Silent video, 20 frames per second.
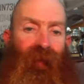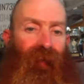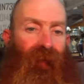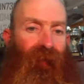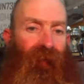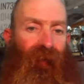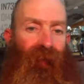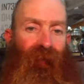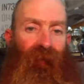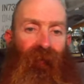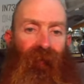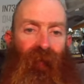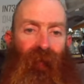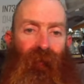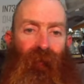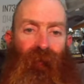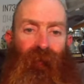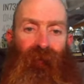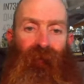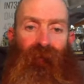I can see
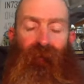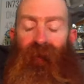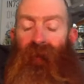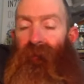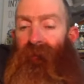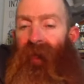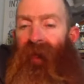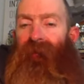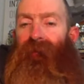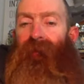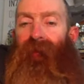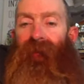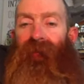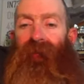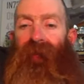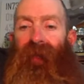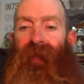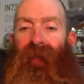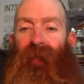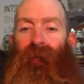my stream metrics
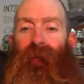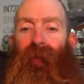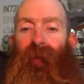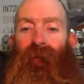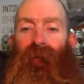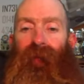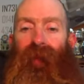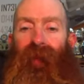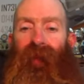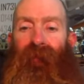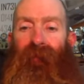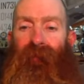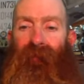down the bottom there.